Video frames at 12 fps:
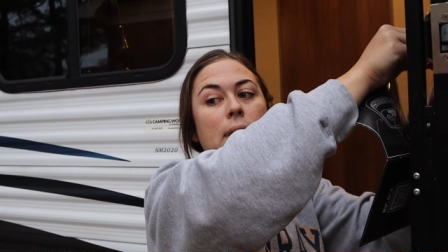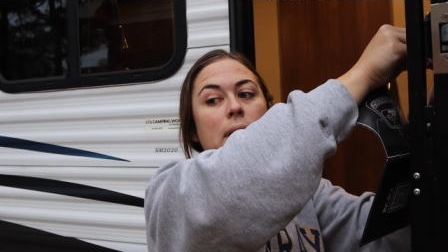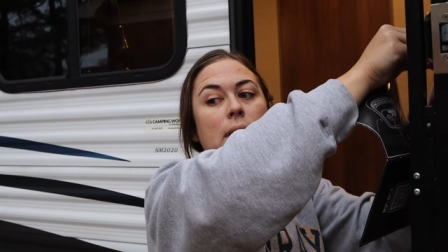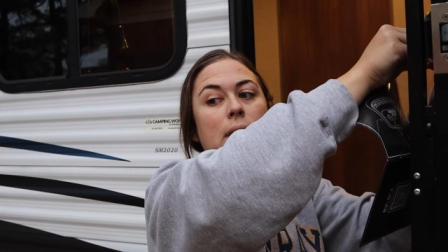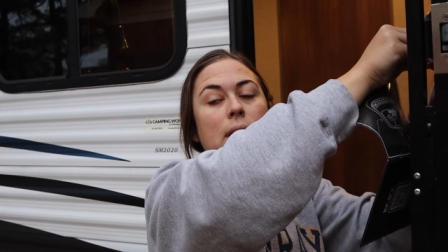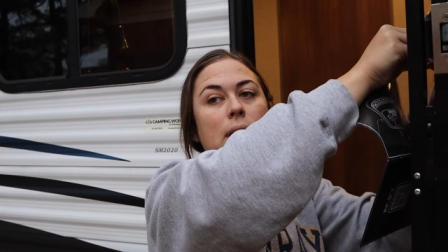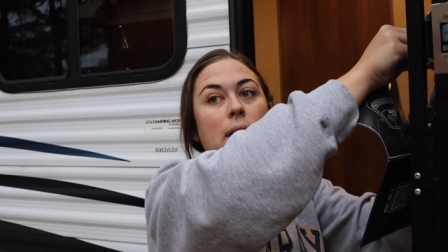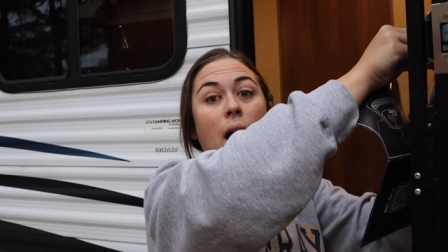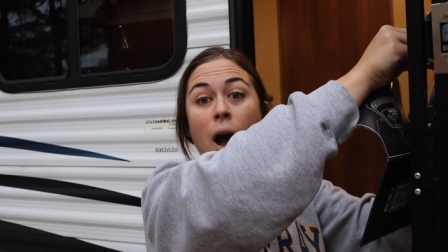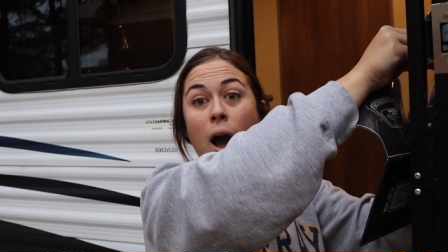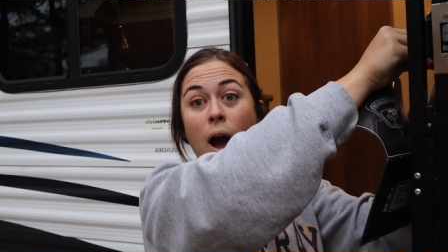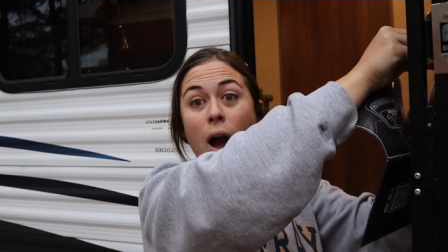Enter new
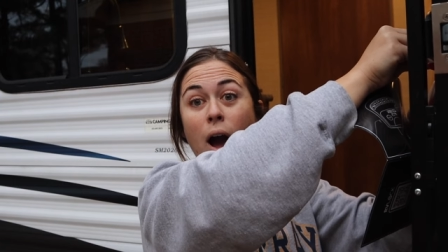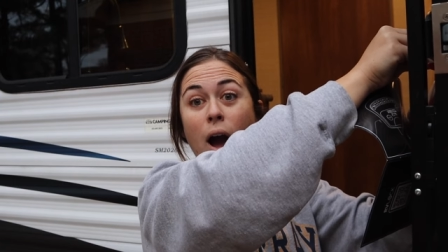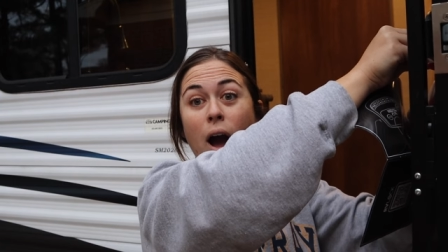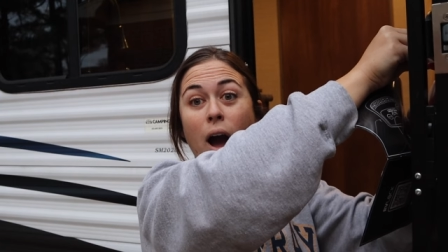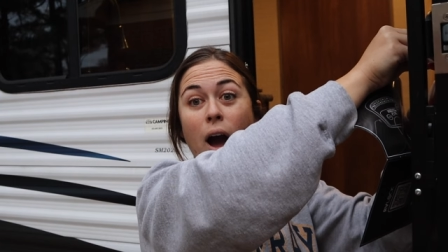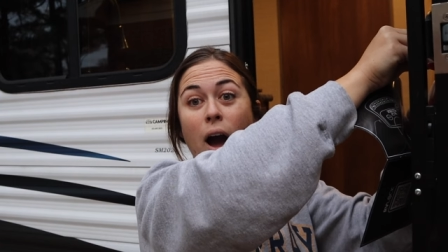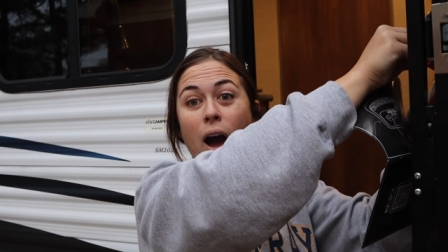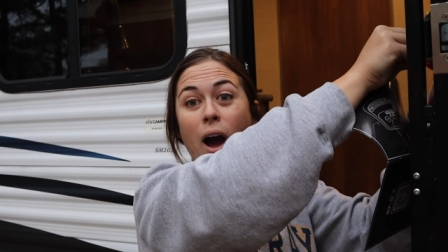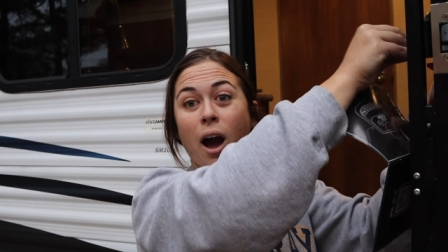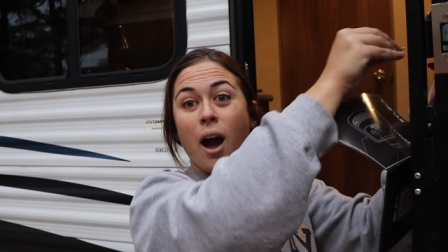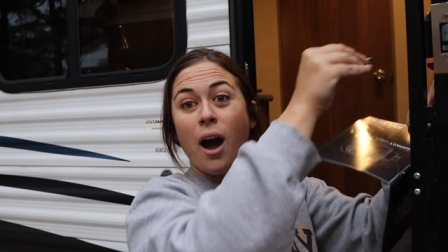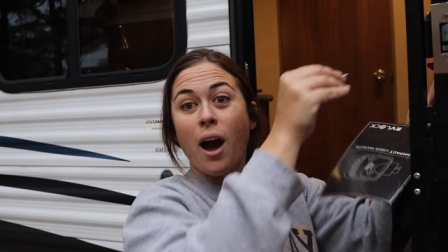code, then
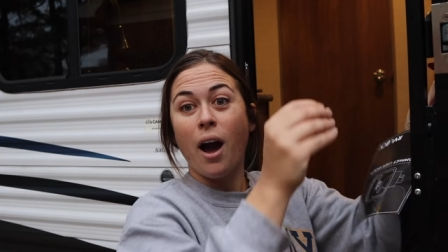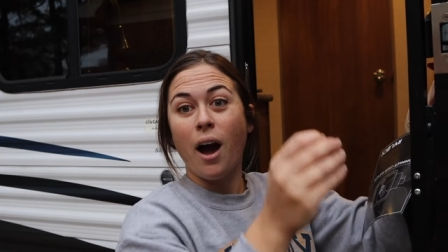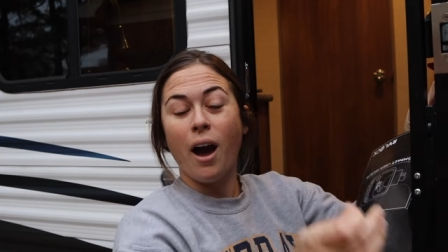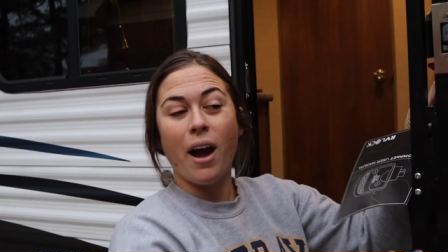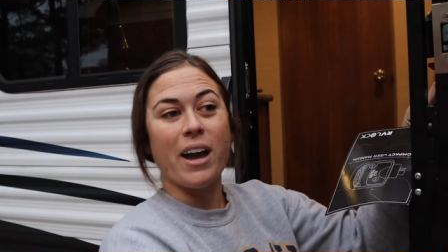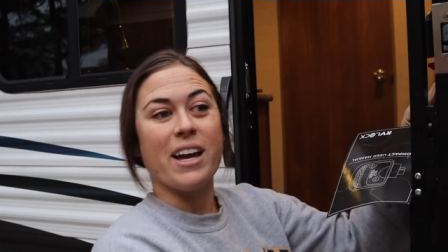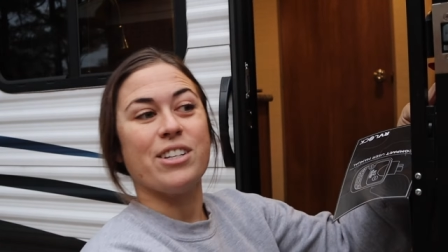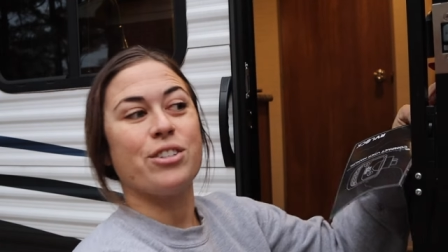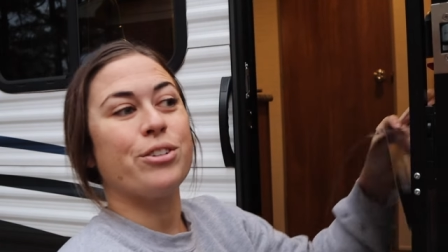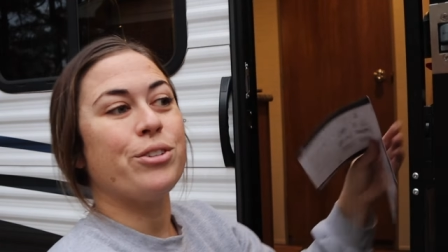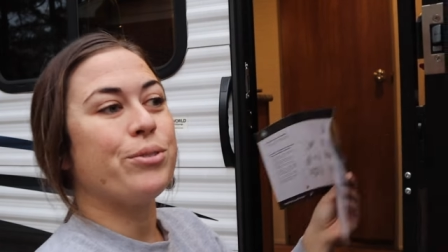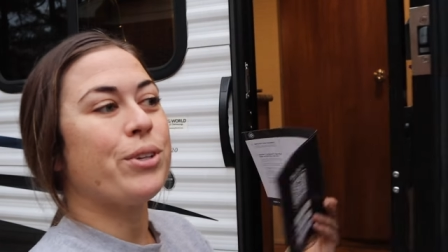press lock.
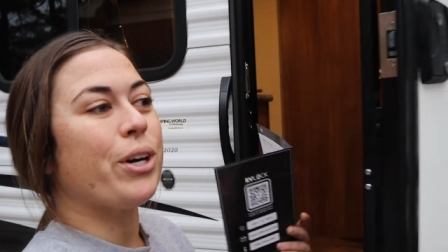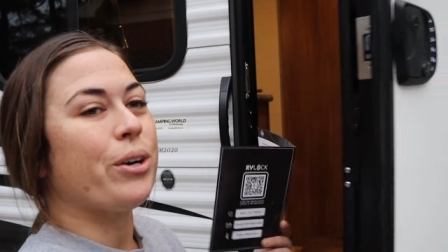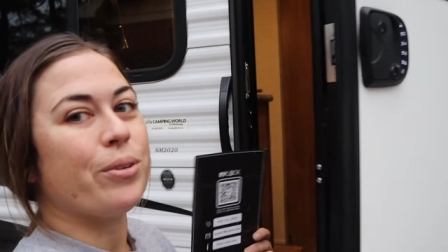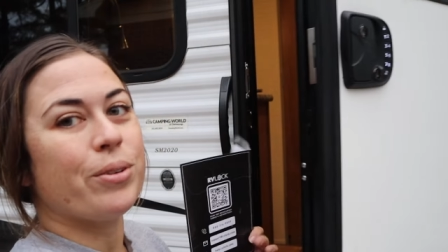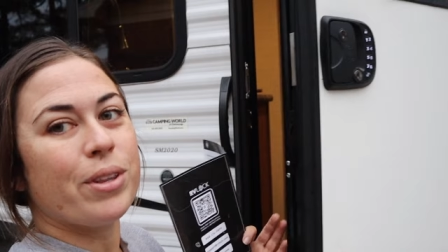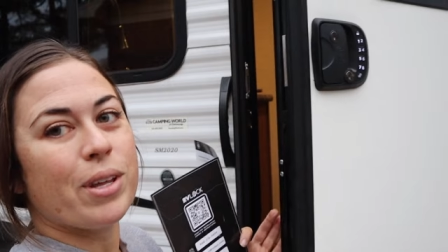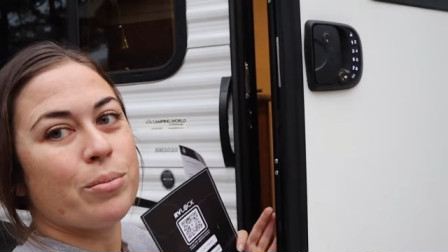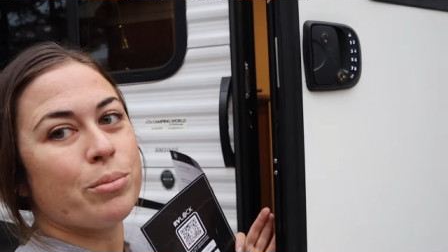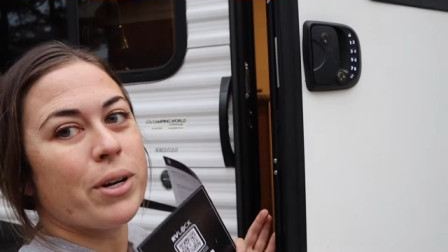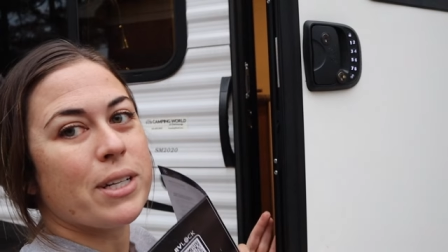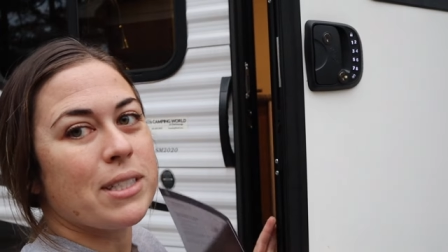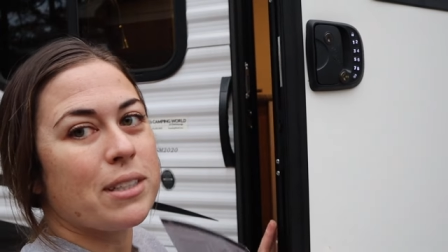Enter new code, then
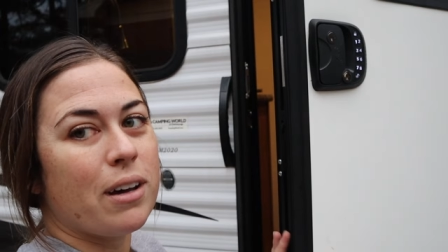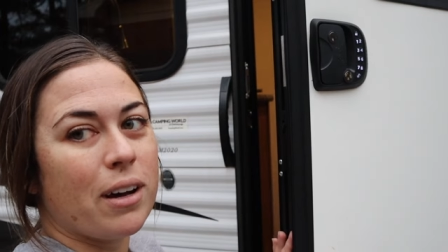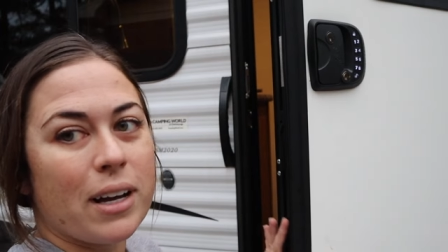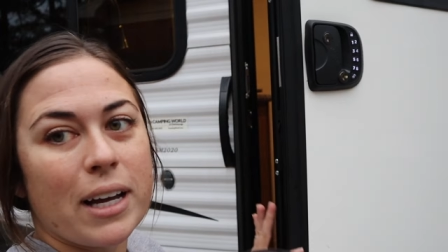press lock.